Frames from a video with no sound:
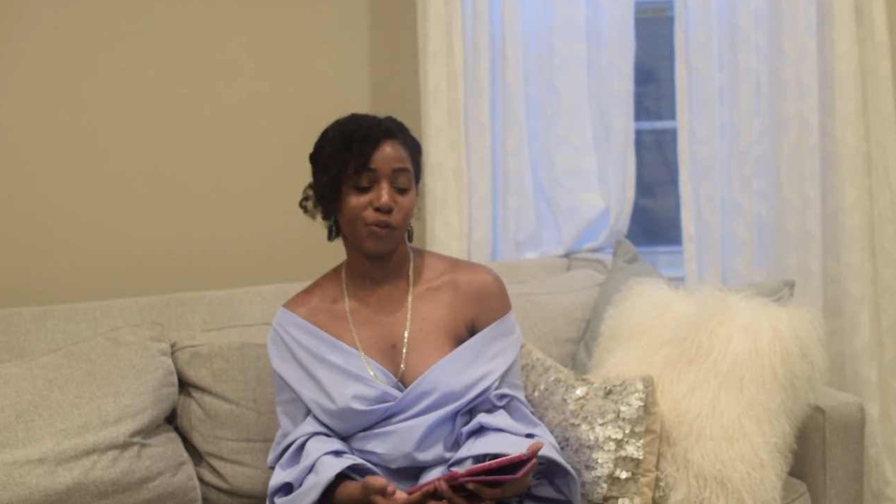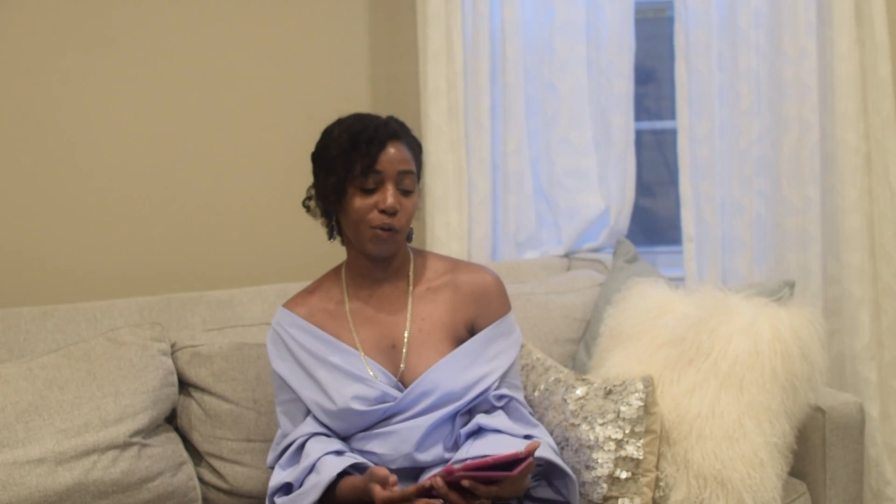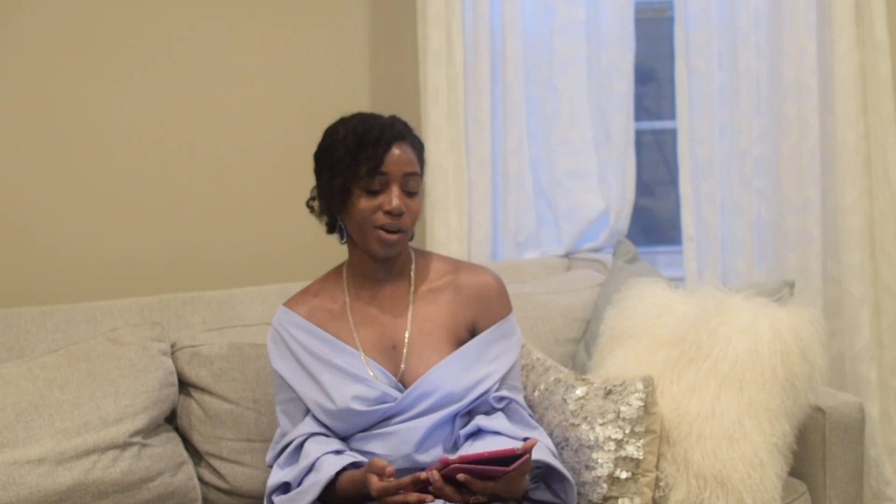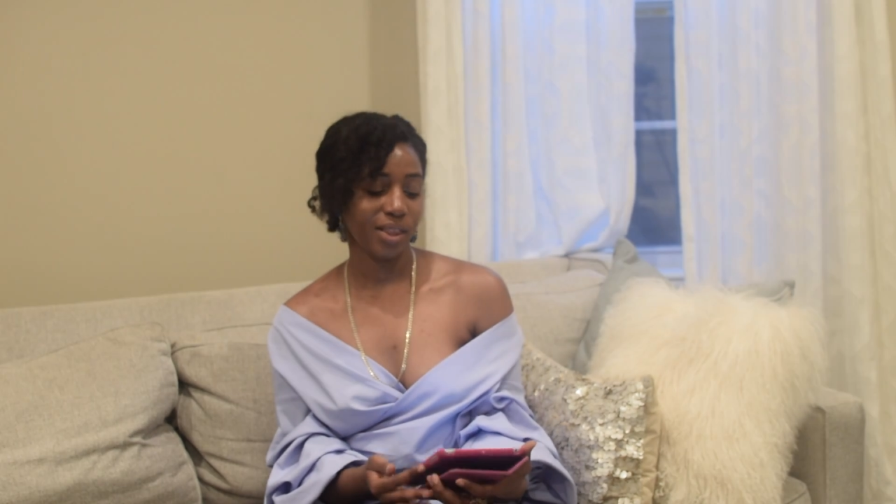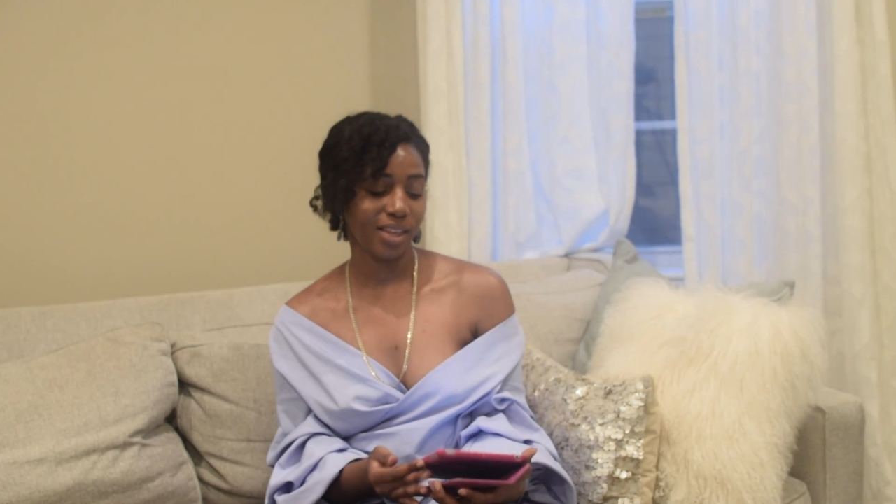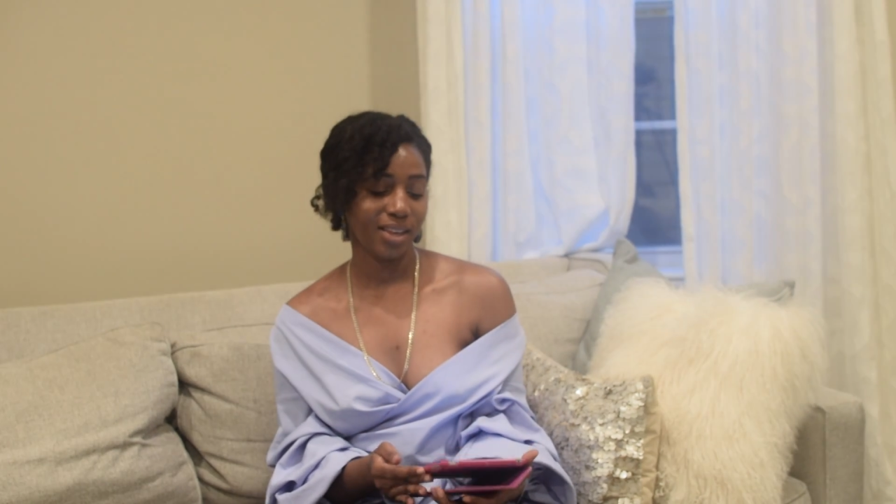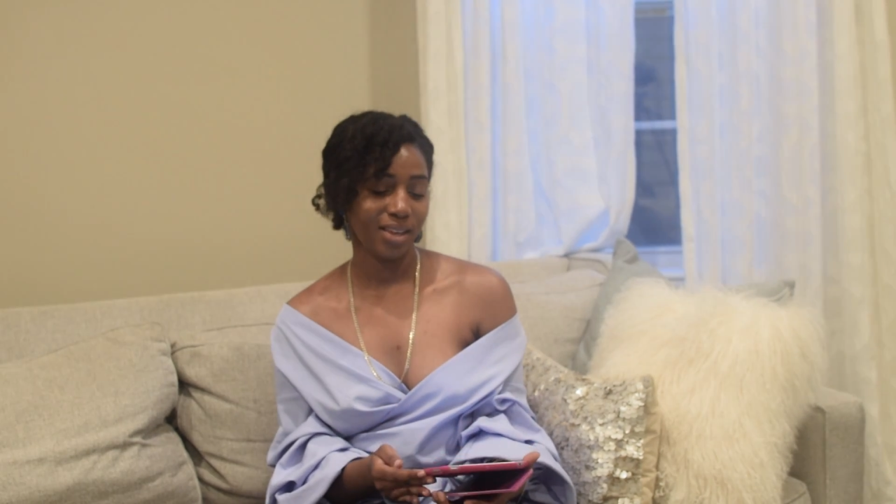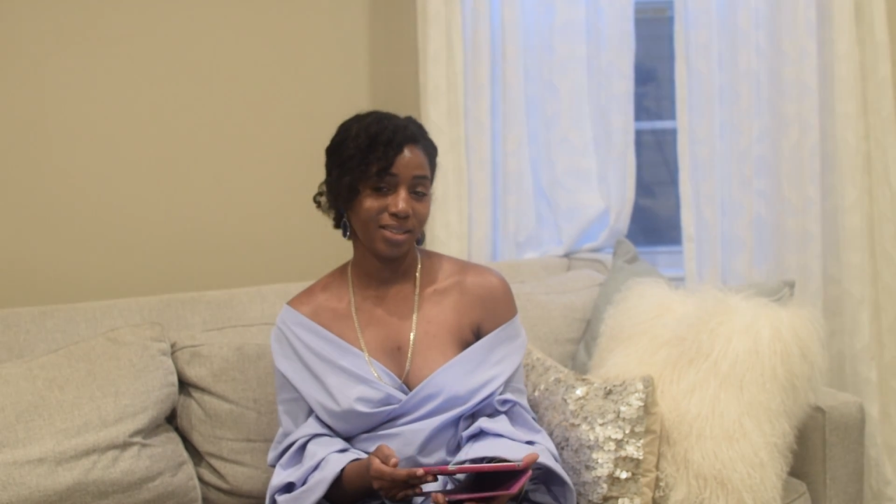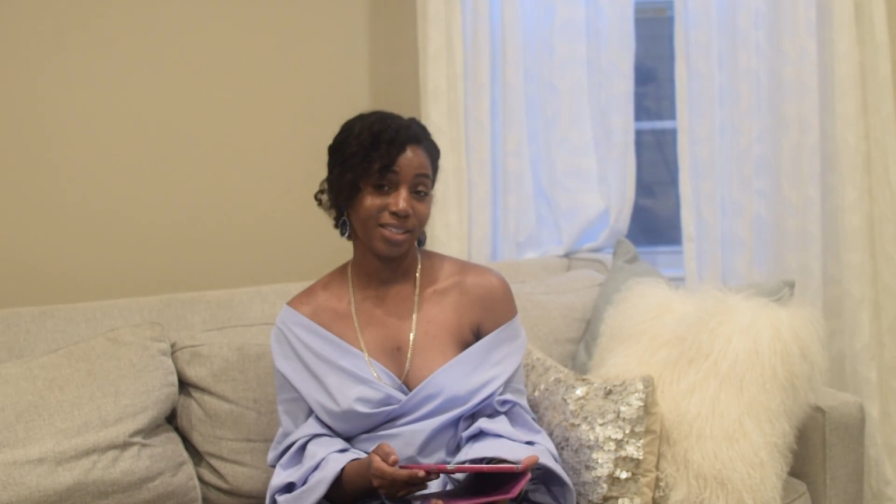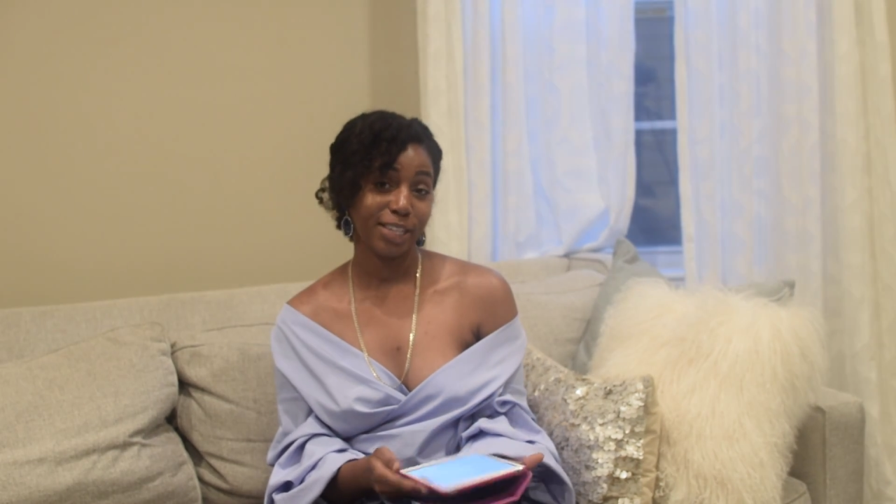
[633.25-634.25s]
for
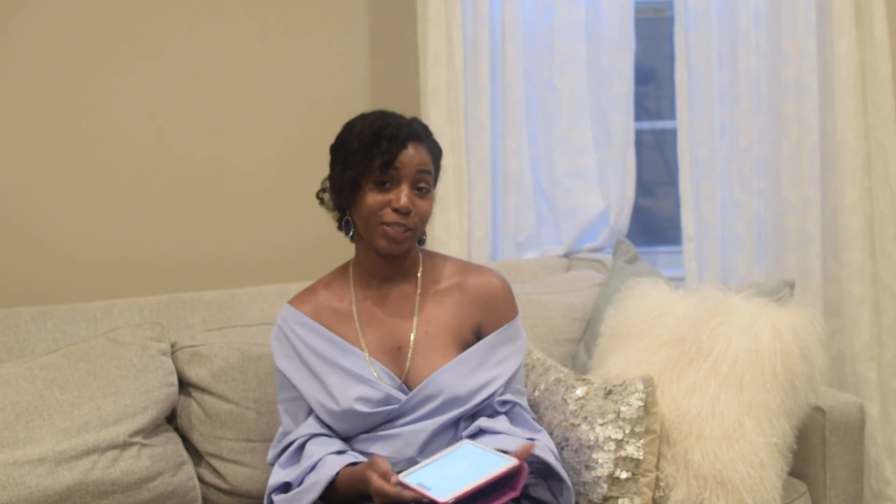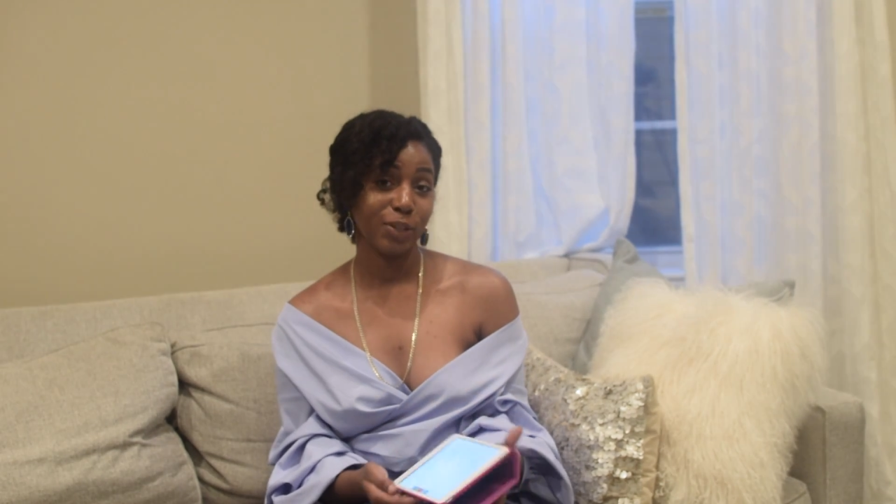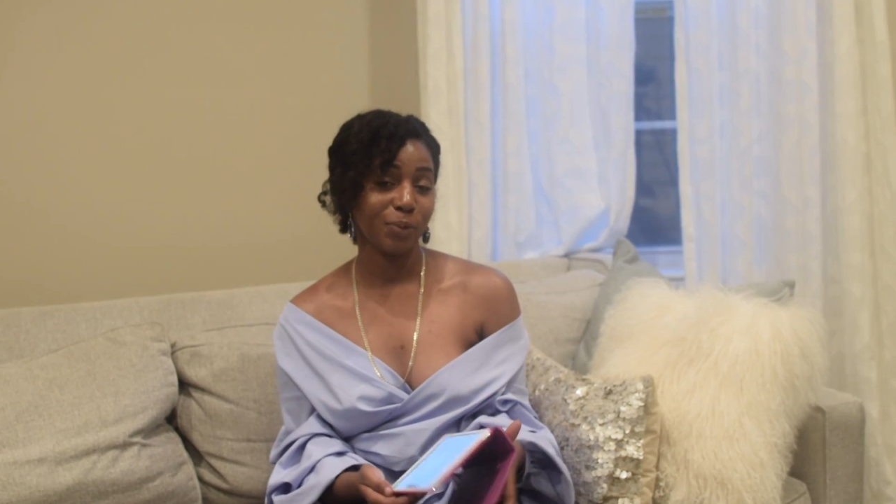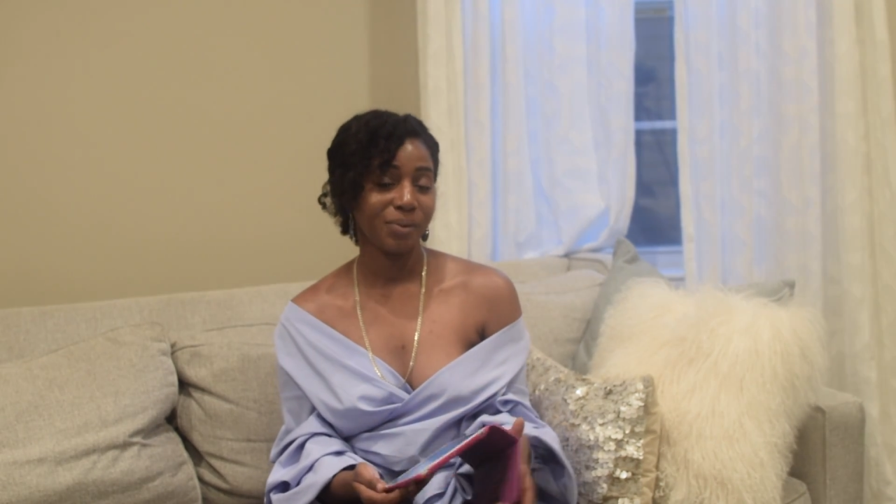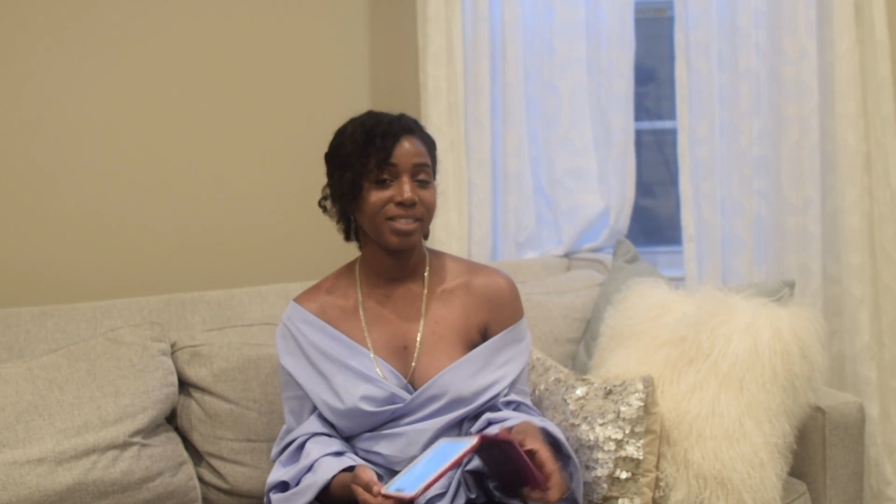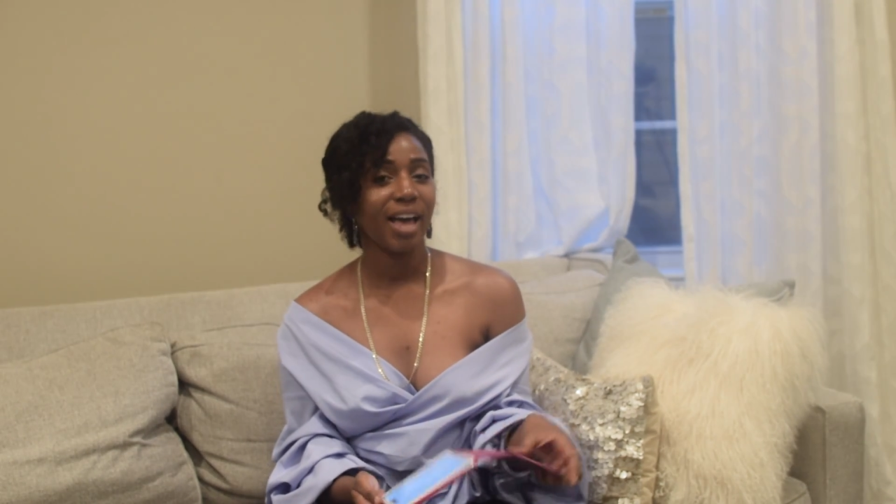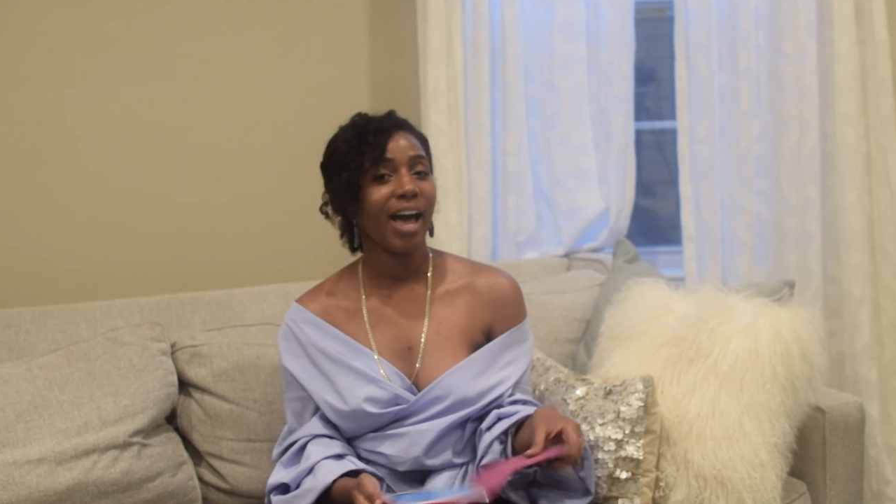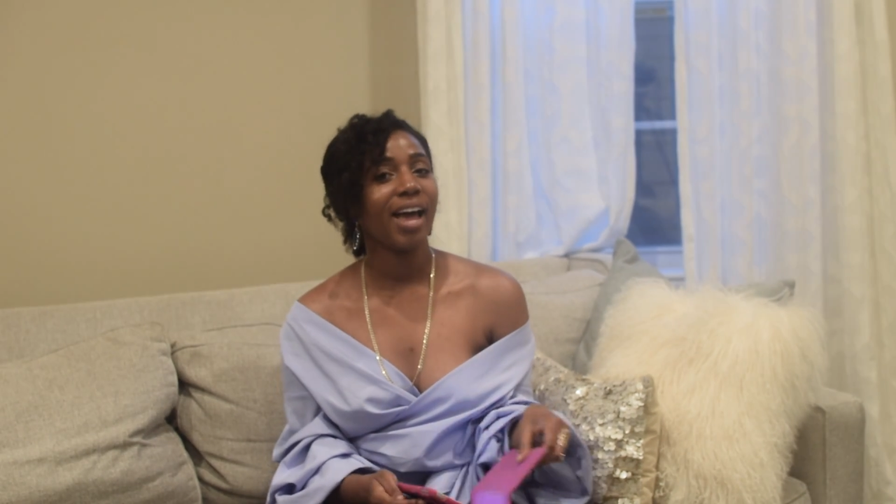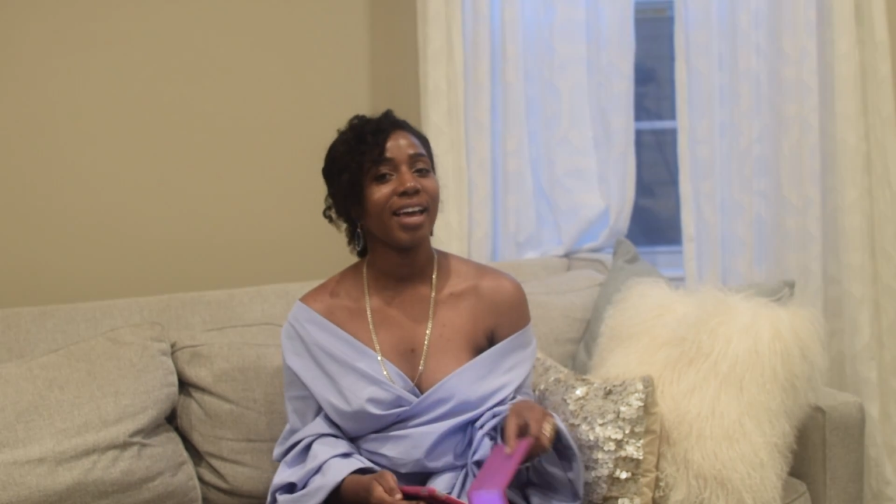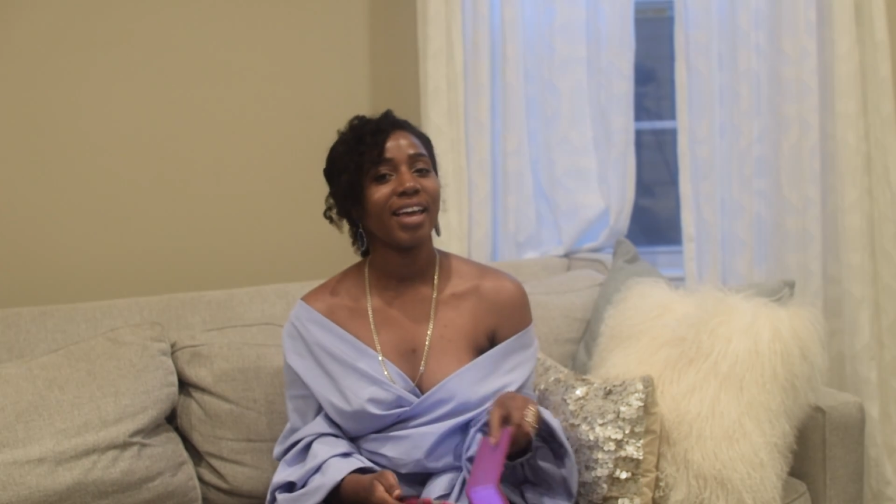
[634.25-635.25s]
this Get to Know Me
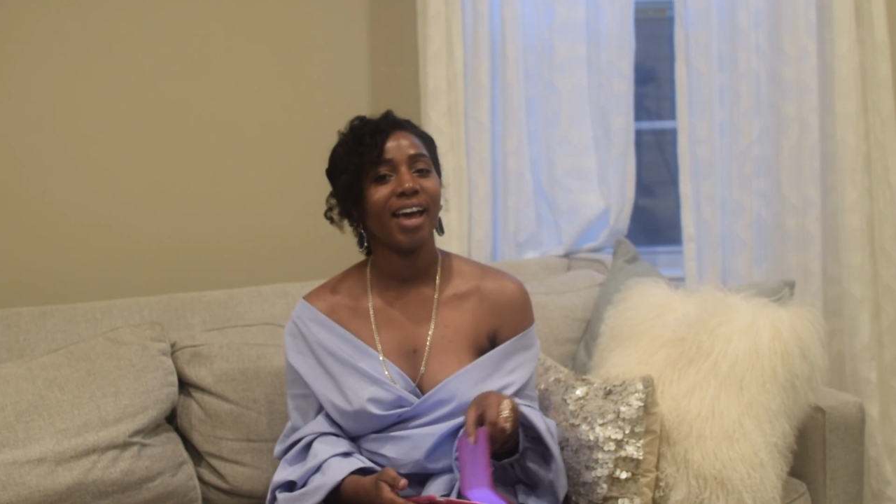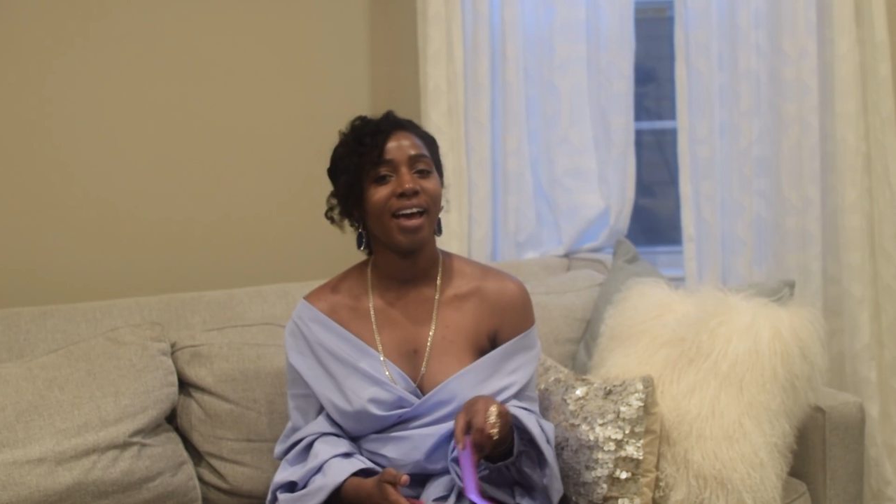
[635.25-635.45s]
tag.